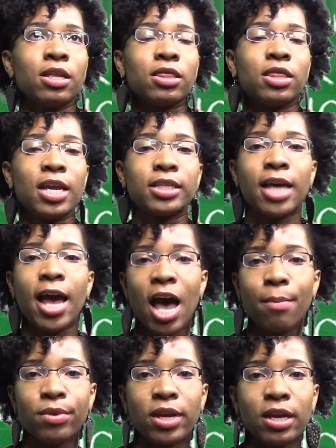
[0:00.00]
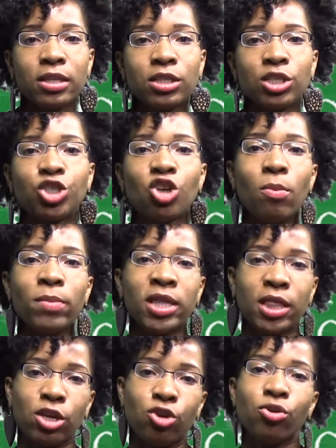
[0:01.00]
things happening to show me
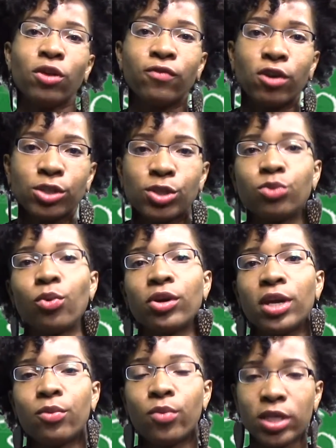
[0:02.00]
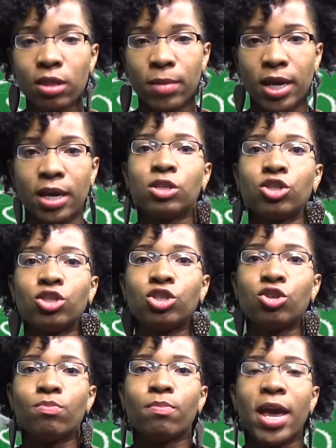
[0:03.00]
that the universe was working with me
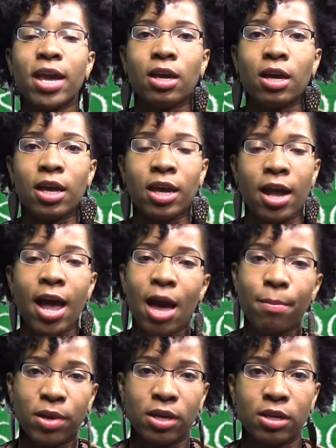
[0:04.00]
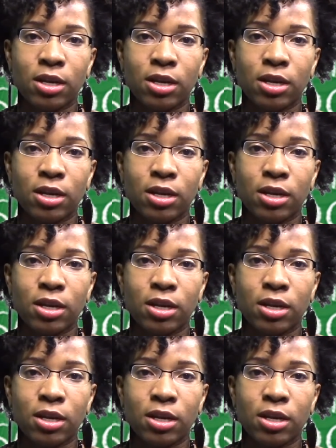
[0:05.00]
to make it happen,